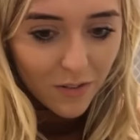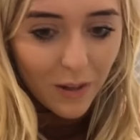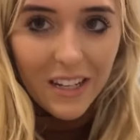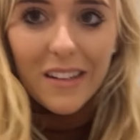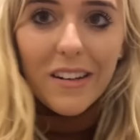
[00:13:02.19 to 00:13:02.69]
So
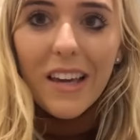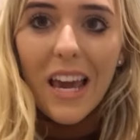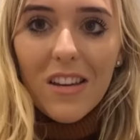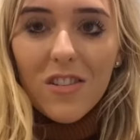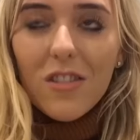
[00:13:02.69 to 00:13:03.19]
I need an
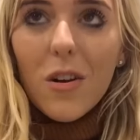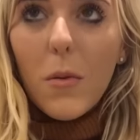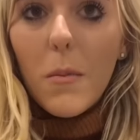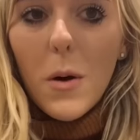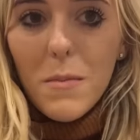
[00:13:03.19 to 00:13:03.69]
occasion to
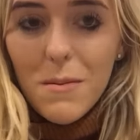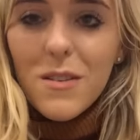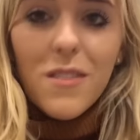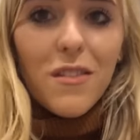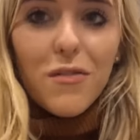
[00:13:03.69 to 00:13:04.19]
come up, or maybe
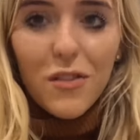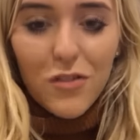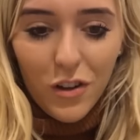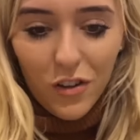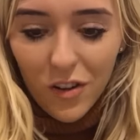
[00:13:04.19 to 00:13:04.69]
something fun
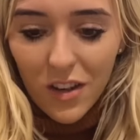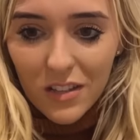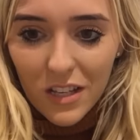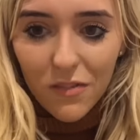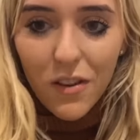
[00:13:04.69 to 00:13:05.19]
during New
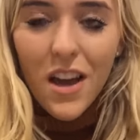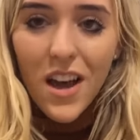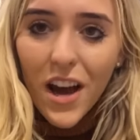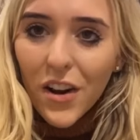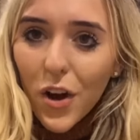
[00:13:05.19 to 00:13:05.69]
Year's Eve,
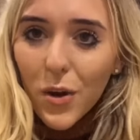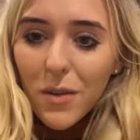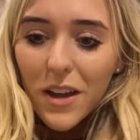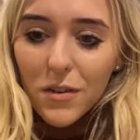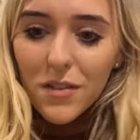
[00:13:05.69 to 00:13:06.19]
and hope
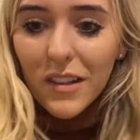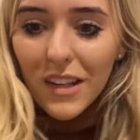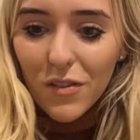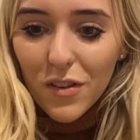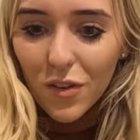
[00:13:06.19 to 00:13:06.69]
that it doesn't
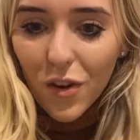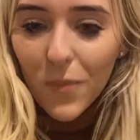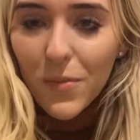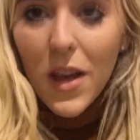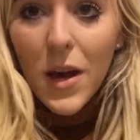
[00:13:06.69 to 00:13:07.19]
leave the store.